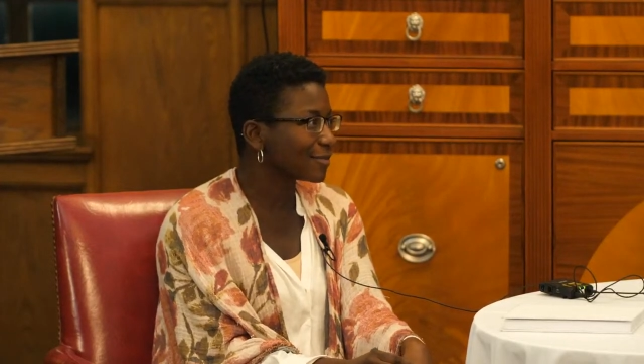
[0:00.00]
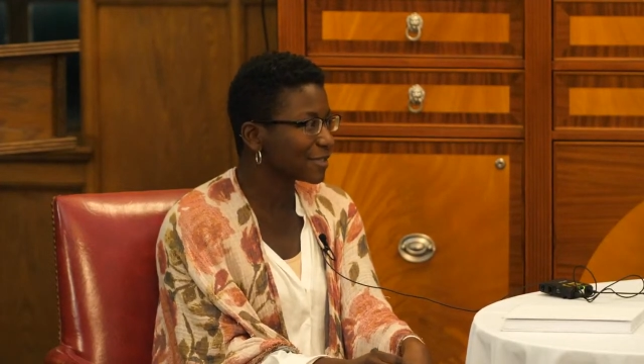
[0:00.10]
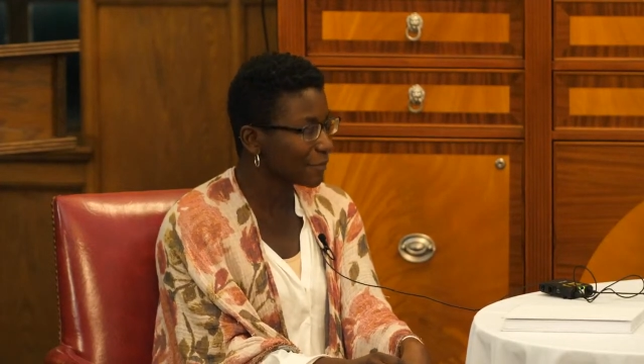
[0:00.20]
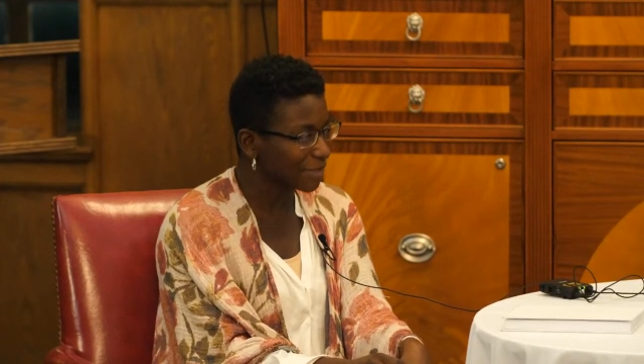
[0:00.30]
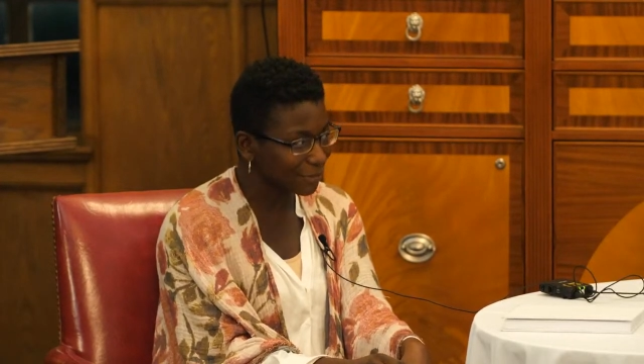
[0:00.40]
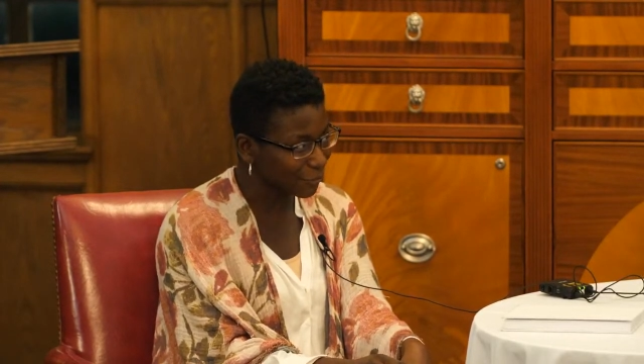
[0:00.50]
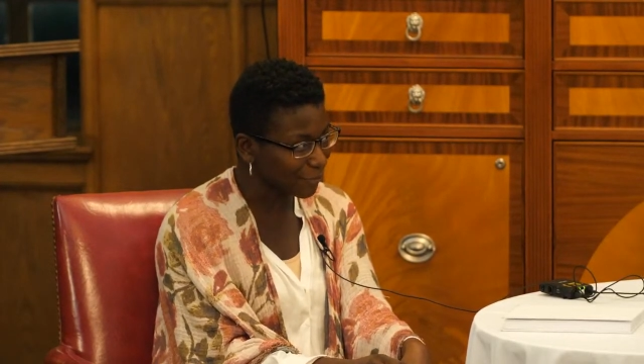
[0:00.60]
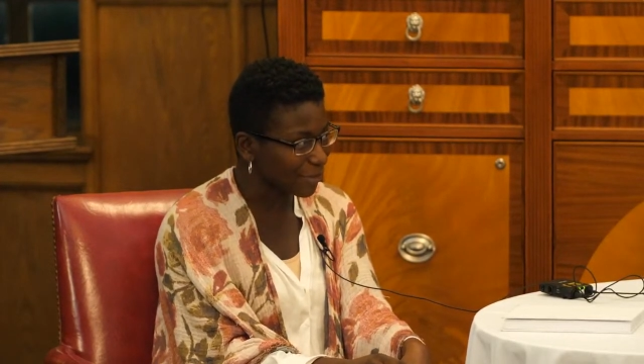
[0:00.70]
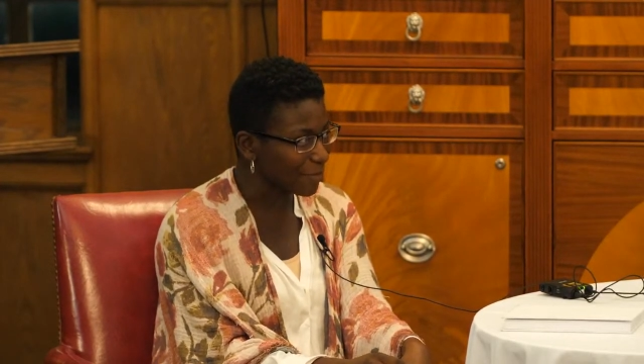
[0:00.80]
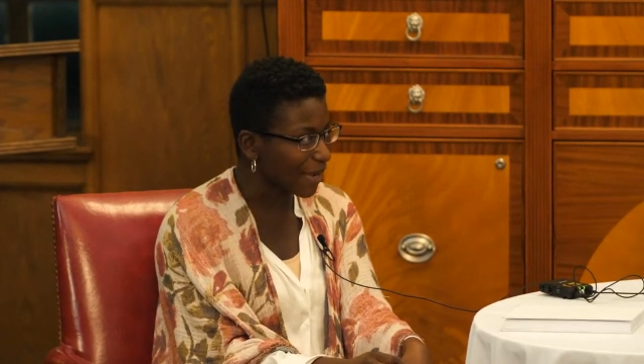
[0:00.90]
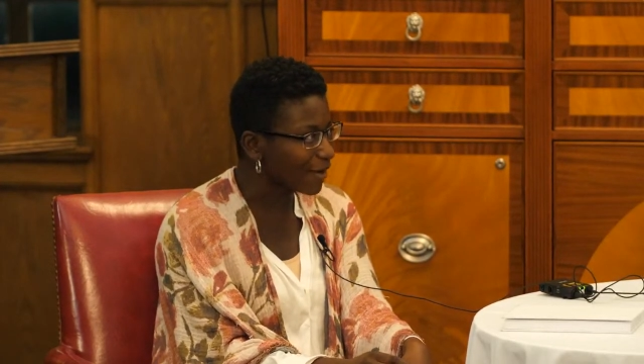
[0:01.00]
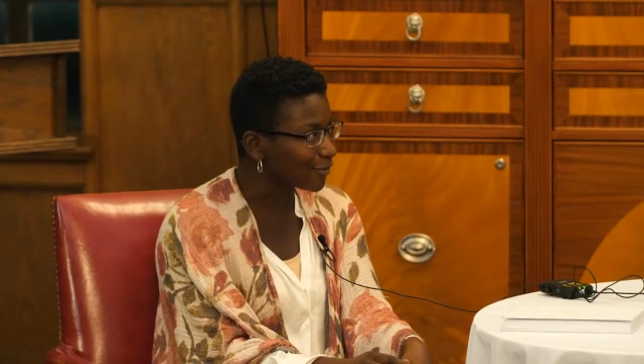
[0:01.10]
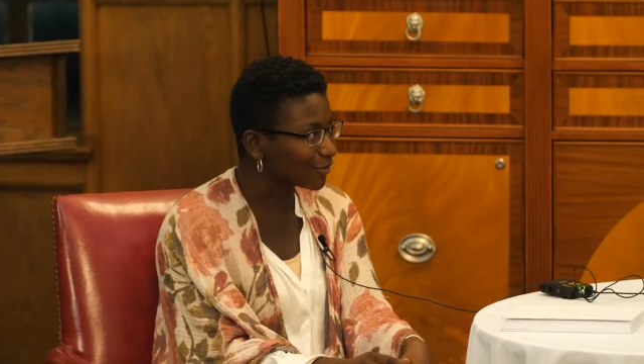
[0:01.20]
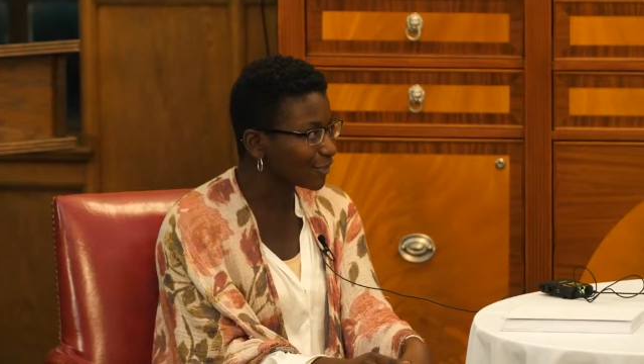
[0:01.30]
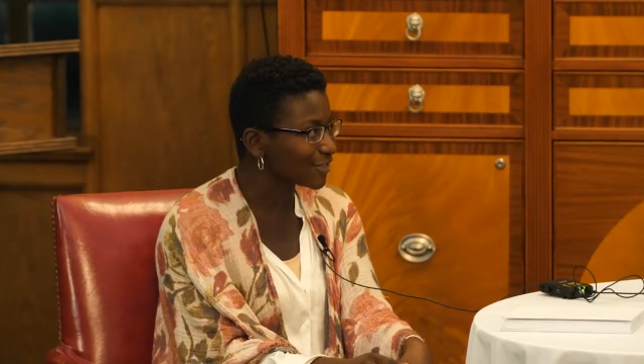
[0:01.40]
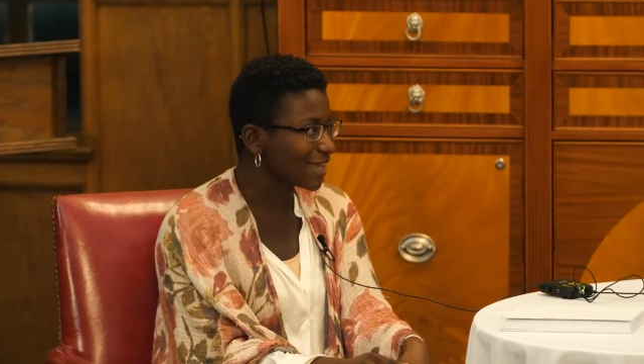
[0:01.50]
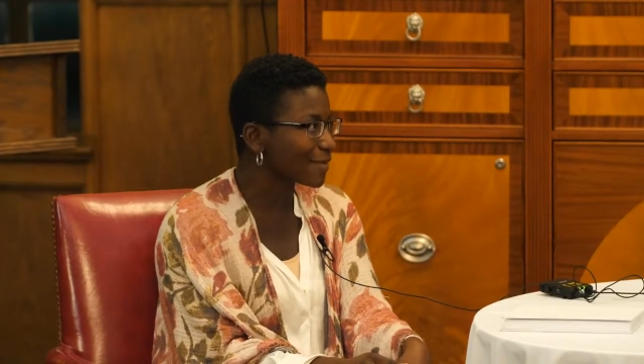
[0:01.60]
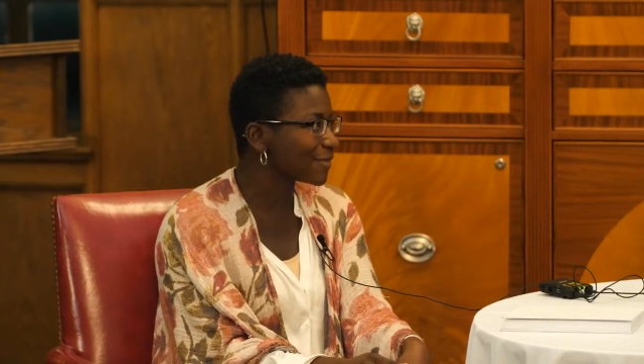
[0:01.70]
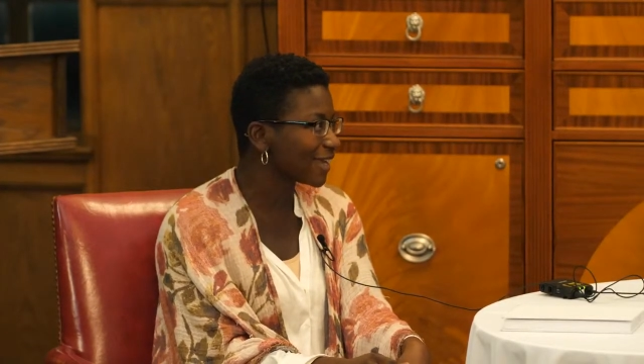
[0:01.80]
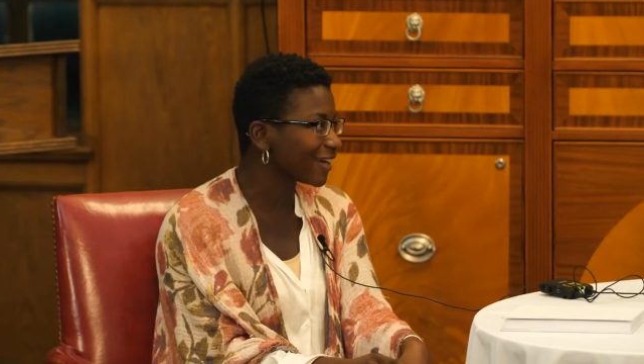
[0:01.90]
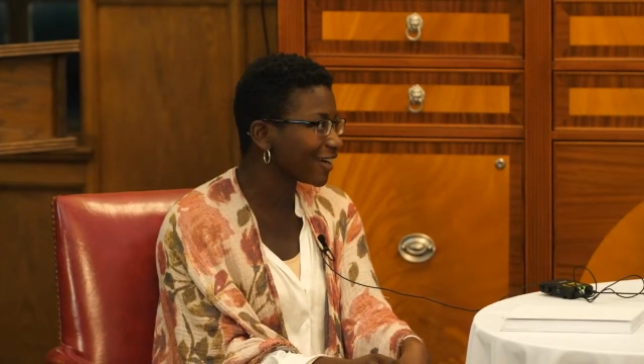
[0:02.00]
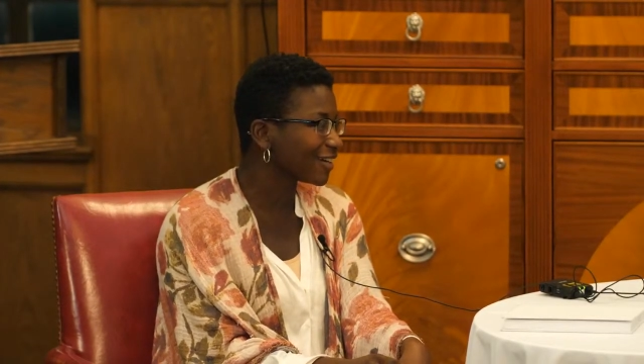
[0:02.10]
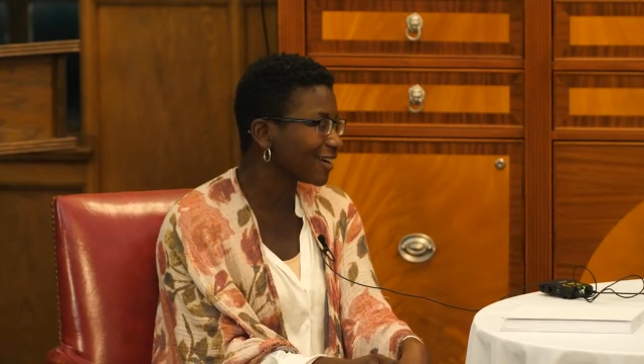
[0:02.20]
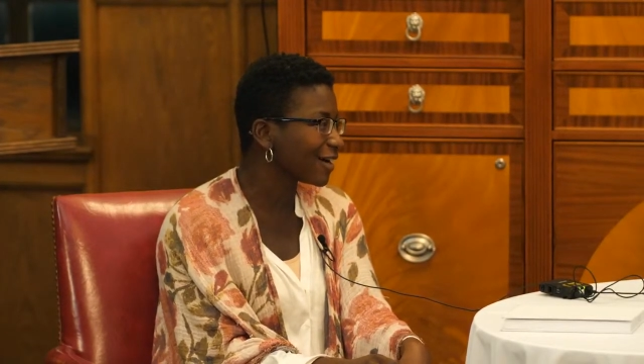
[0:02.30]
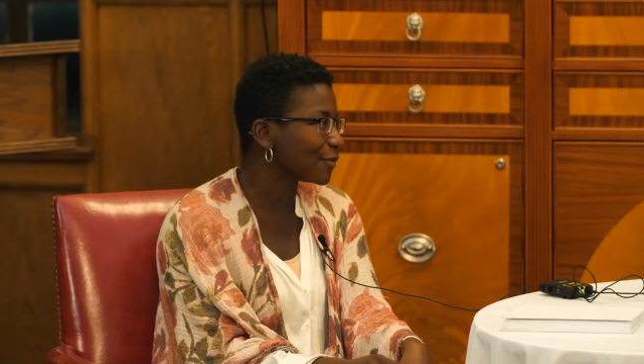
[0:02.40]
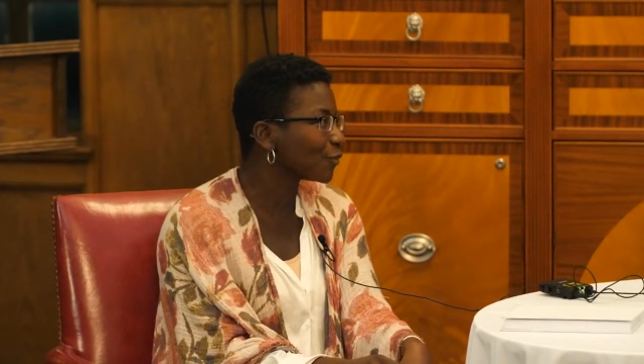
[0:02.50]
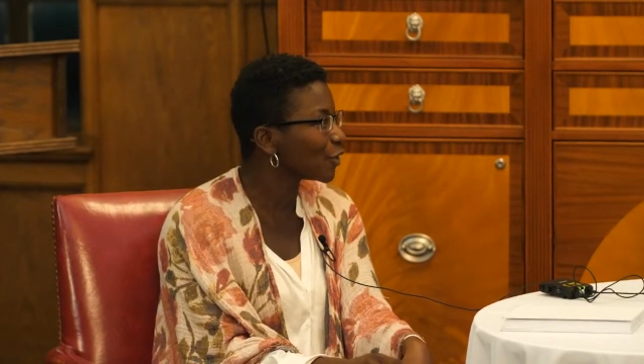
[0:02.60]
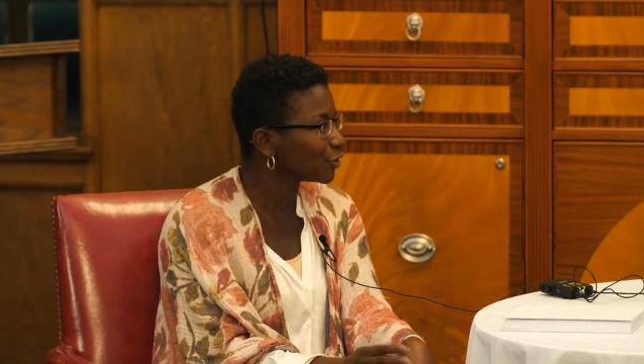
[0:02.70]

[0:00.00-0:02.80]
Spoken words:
Tell me a little bit about your time there, what you learned.